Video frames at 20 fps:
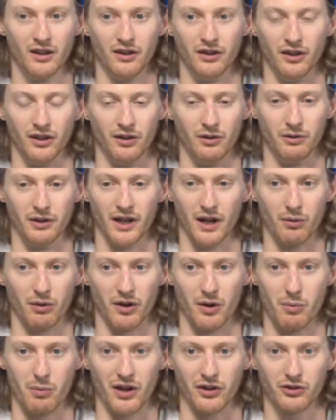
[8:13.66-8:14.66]
You know, we got
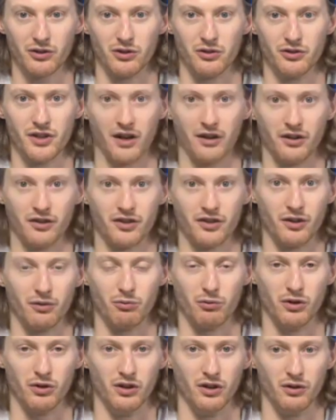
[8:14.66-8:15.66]
one of the best goaltenders in the
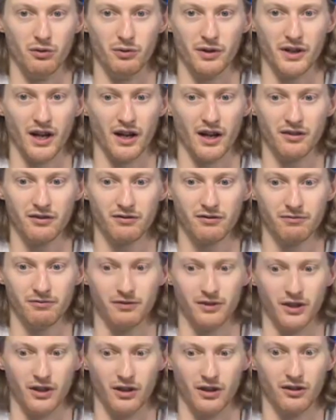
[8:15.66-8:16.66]
world. We got,
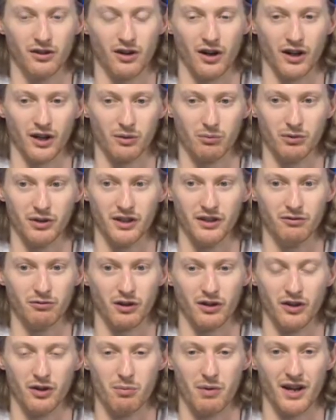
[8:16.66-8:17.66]
you know, arguably
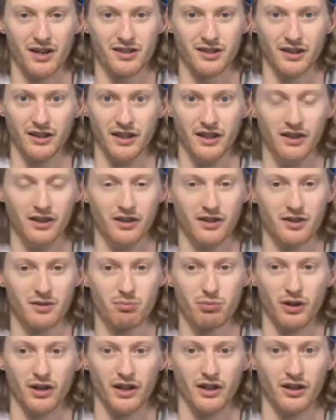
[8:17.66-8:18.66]
one of the best leaders,
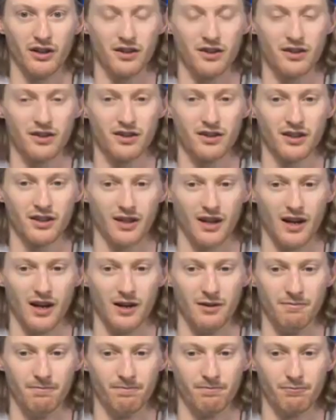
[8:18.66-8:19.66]
players,
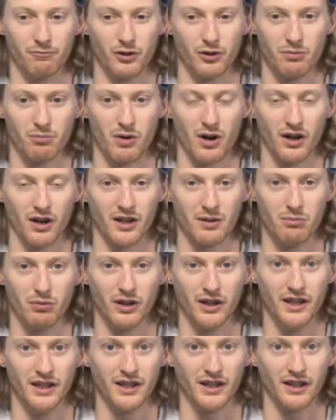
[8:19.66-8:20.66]
with Mark and
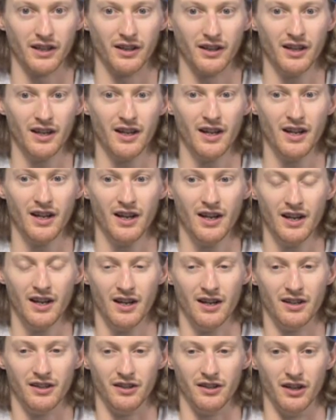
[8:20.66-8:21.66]
Blake. And
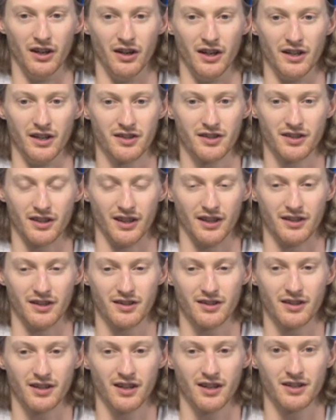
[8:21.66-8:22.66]
you know,
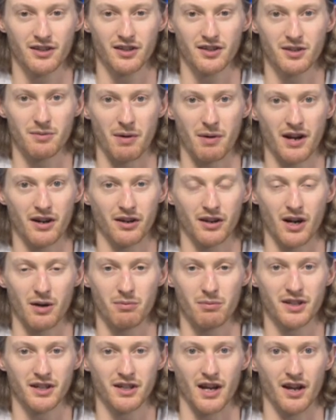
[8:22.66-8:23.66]
it's just a matter of
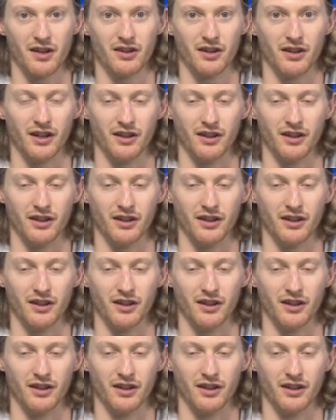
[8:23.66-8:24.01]
coming together.